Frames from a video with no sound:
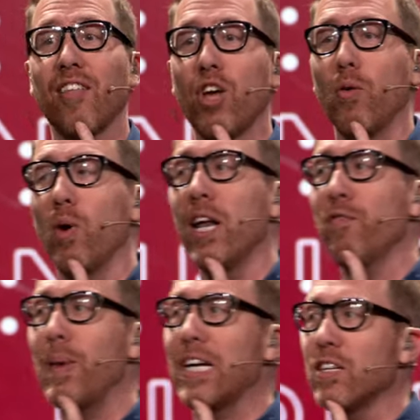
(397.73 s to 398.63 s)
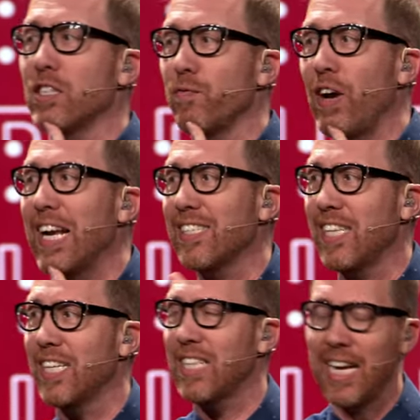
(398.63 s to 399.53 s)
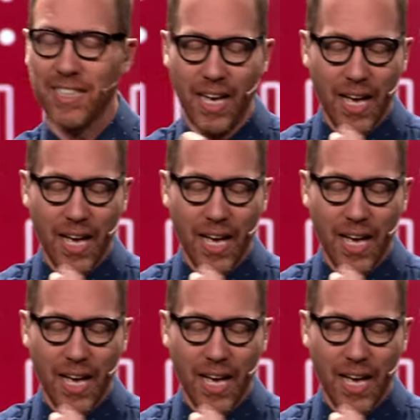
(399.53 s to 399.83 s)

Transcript: I thought, what if my Christian friend has the exact,